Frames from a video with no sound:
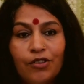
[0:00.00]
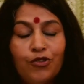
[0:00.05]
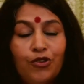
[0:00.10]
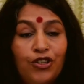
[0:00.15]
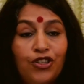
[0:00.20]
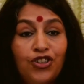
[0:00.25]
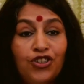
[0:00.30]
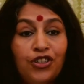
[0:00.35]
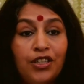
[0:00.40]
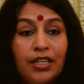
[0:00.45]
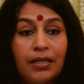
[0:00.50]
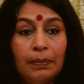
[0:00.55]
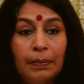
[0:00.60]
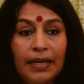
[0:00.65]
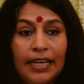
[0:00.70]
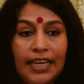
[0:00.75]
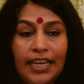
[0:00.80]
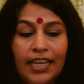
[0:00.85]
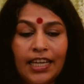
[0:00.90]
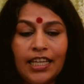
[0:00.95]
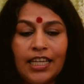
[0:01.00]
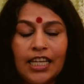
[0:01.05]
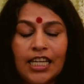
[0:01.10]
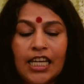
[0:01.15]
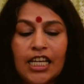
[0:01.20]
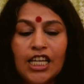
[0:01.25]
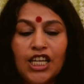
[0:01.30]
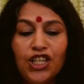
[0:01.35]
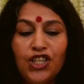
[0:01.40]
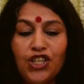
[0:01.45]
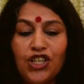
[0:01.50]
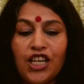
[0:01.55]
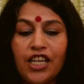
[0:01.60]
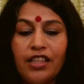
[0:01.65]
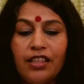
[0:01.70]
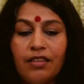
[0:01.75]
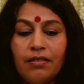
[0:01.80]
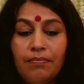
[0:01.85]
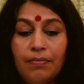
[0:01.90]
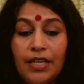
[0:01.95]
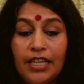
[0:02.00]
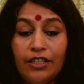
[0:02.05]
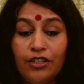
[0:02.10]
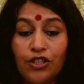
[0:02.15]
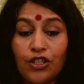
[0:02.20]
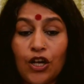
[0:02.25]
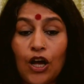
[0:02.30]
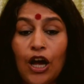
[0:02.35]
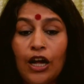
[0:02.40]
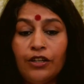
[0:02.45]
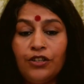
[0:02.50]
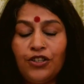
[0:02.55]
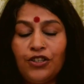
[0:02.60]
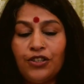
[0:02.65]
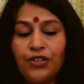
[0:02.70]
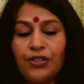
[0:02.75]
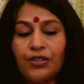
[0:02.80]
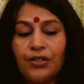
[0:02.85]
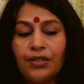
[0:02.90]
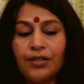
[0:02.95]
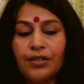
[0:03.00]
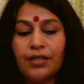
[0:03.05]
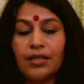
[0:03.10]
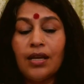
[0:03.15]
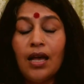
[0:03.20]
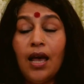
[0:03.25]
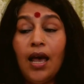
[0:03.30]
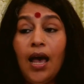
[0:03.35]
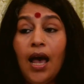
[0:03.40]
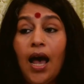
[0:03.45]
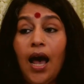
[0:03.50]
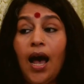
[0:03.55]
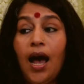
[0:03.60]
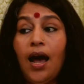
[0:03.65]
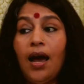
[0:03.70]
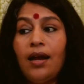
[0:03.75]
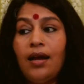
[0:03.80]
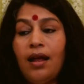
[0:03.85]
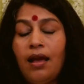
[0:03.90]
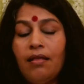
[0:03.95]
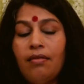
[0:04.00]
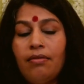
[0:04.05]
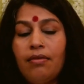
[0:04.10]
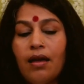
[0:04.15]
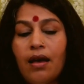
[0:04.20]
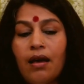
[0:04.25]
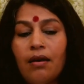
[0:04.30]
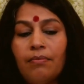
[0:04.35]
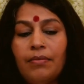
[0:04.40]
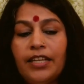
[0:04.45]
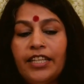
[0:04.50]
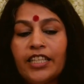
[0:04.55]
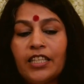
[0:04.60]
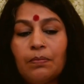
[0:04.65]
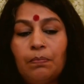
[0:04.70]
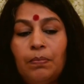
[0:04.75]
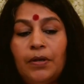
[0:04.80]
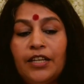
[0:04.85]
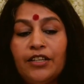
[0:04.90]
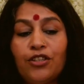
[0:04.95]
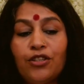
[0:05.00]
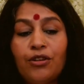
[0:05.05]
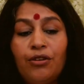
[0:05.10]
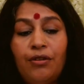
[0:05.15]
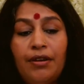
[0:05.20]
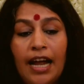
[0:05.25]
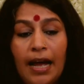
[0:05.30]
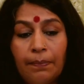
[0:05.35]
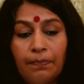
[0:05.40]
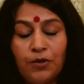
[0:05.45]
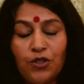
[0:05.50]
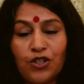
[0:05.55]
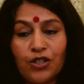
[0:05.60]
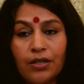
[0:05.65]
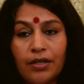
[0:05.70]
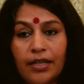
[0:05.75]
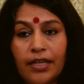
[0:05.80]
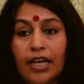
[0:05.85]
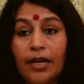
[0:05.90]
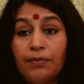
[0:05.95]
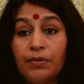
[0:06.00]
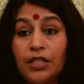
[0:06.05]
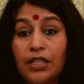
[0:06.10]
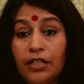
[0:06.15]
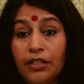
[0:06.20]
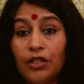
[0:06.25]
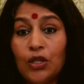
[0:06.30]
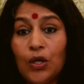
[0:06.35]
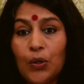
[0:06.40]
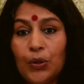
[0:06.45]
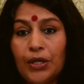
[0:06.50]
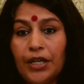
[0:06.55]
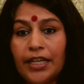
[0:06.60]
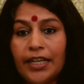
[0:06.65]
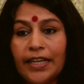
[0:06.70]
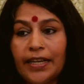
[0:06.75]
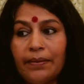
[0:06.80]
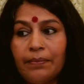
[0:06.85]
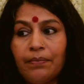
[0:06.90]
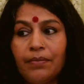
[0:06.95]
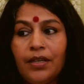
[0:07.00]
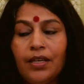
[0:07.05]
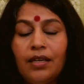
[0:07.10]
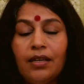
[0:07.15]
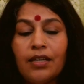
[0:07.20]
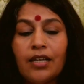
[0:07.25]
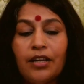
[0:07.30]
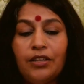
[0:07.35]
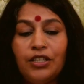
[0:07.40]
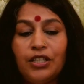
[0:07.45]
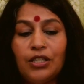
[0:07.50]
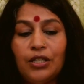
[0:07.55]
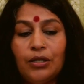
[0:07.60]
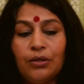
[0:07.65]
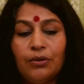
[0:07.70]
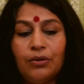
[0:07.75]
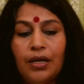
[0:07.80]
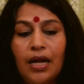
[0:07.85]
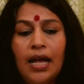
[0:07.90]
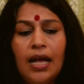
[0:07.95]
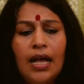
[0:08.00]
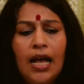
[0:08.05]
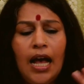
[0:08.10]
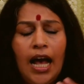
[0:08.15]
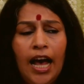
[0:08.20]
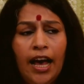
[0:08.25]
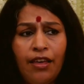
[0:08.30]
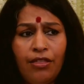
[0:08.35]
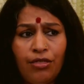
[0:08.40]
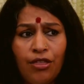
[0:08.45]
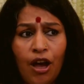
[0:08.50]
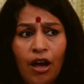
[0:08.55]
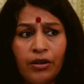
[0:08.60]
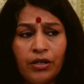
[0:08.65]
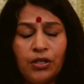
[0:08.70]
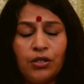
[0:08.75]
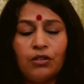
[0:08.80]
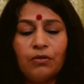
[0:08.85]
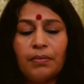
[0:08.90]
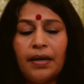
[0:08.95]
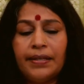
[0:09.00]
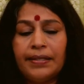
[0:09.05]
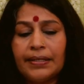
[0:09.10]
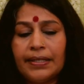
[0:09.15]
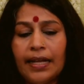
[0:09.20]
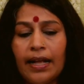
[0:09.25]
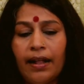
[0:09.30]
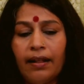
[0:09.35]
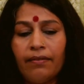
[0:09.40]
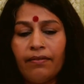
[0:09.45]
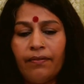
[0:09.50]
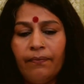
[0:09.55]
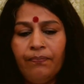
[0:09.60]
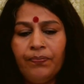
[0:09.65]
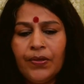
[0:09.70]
original being. Chit means consciousness. Ananda means bliss or rapture. And I'm still quoting him. He continued, "I thought to myself,